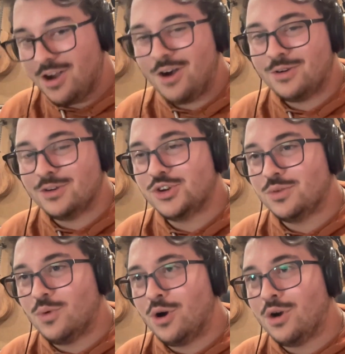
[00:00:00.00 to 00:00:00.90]
AutoJune
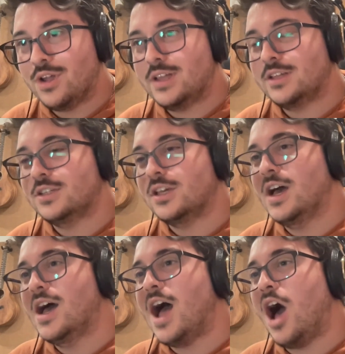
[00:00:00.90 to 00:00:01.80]
word
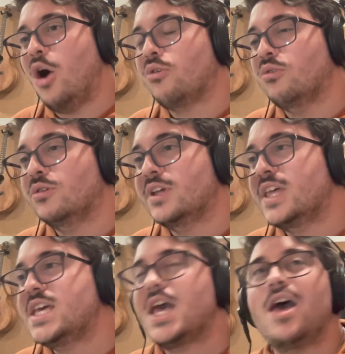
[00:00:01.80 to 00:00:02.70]

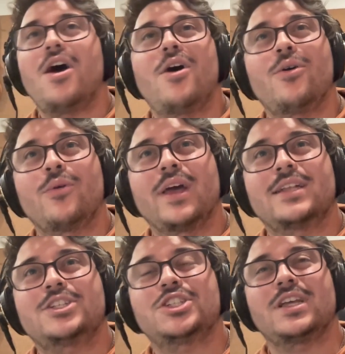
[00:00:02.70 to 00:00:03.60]
Alkunk,
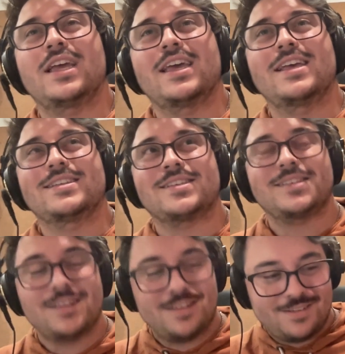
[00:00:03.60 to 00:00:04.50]
which
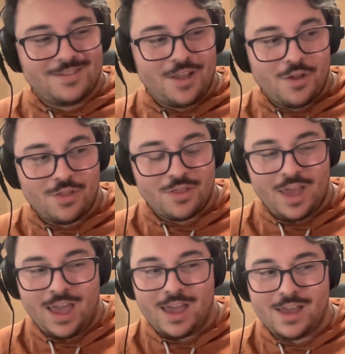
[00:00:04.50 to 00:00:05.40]
is
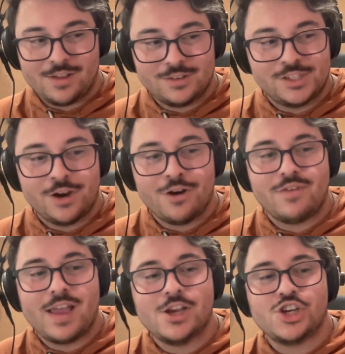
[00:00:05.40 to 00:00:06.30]
a
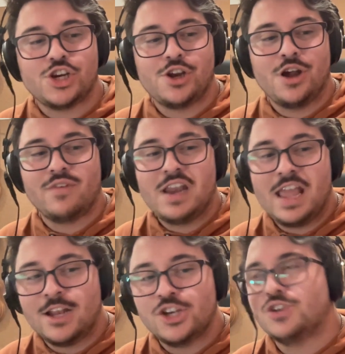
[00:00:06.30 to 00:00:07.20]
derivation of an
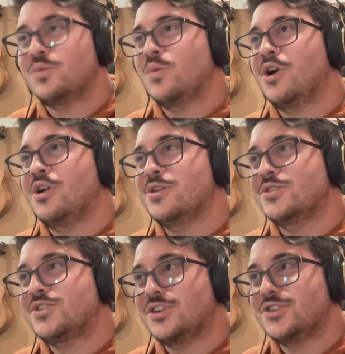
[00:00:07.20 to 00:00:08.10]
ancient word
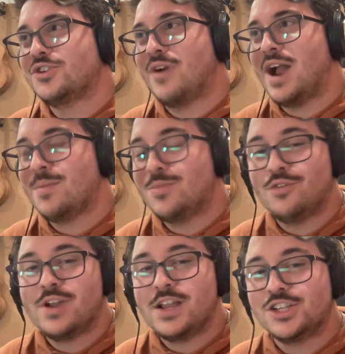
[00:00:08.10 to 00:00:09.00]
used to describe the
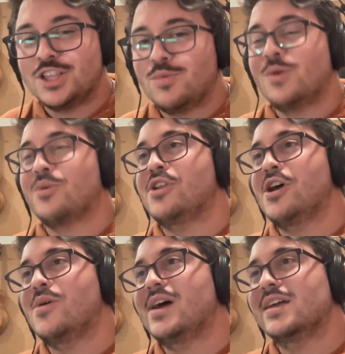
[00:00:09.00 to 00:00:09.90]
region that we would
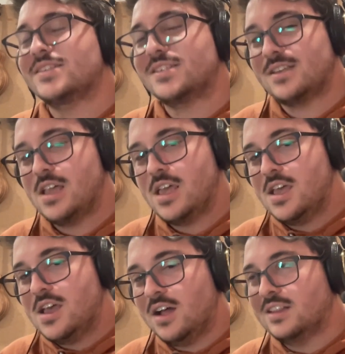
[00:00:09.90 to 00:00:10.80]
know as
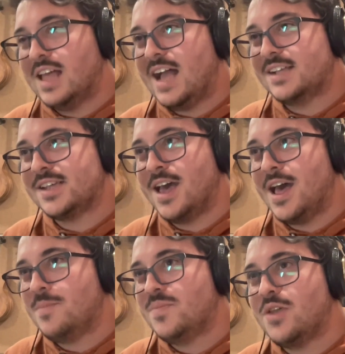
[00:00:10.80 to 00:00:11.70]

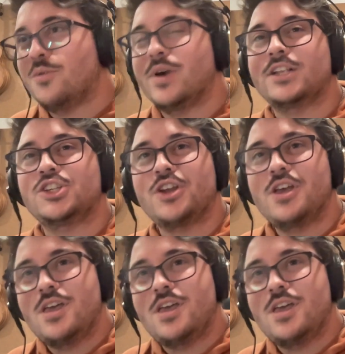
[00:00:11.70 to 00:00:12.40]
Alaska, which